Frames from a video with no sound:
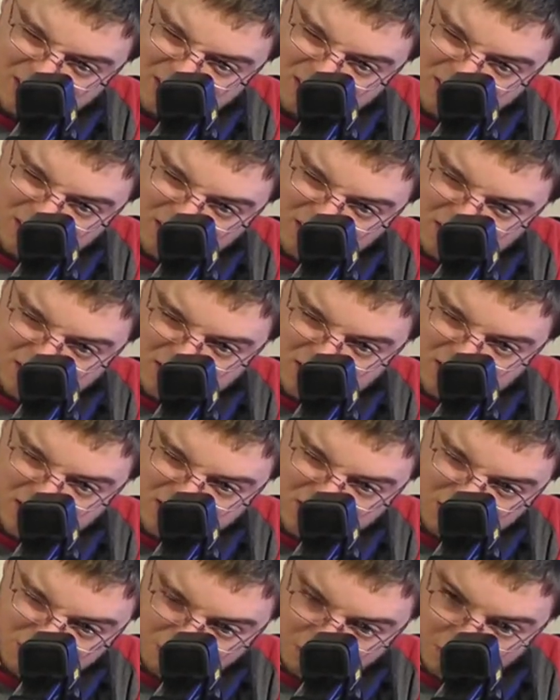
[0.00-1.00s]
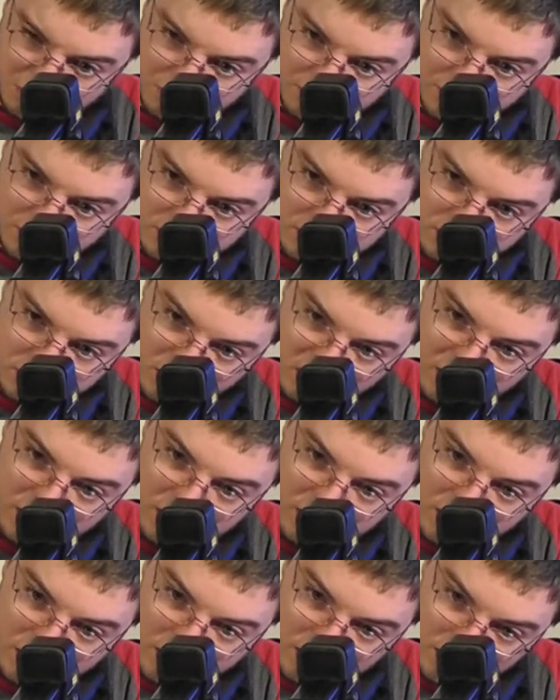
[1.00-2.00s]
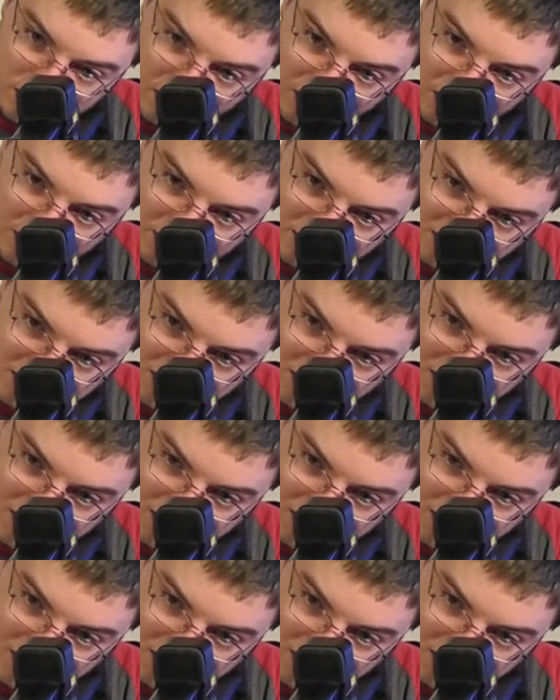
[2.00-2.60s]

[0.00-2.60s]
It's also super off to the side. Looks